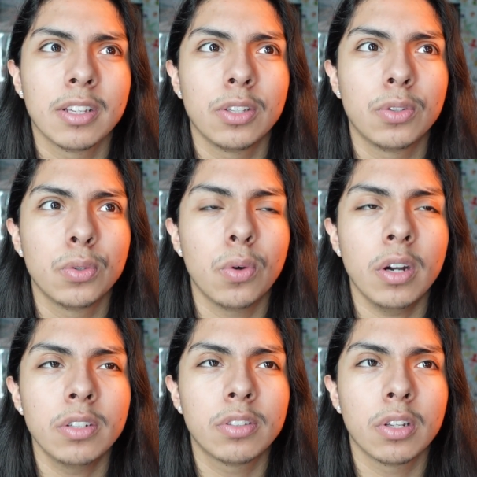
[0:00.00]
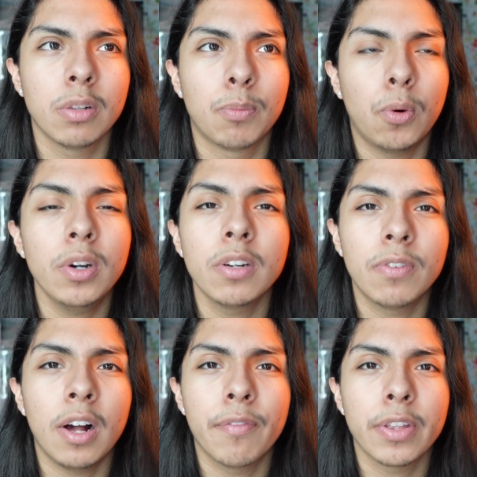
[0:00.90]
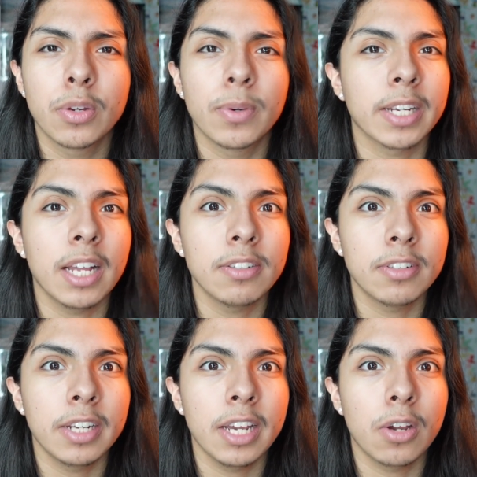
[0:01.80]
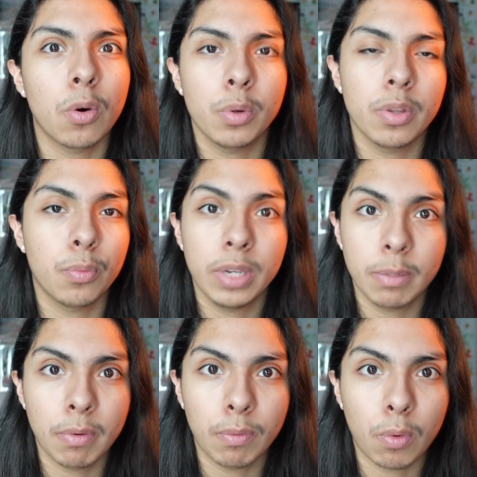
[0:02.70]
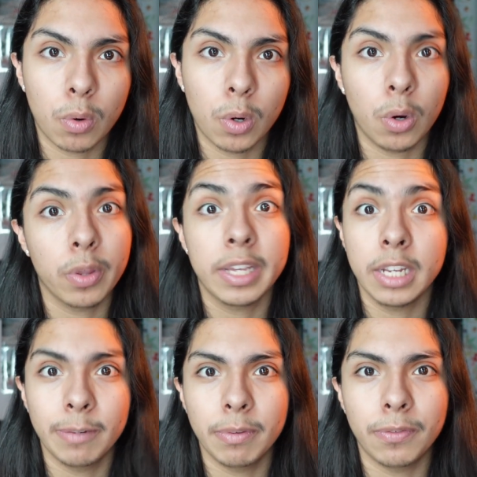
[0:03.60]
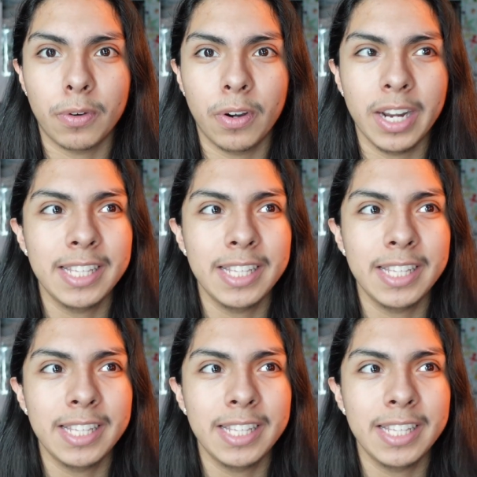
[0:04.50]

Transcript: you are still more evolved than you were yesterday or the week before or the year before.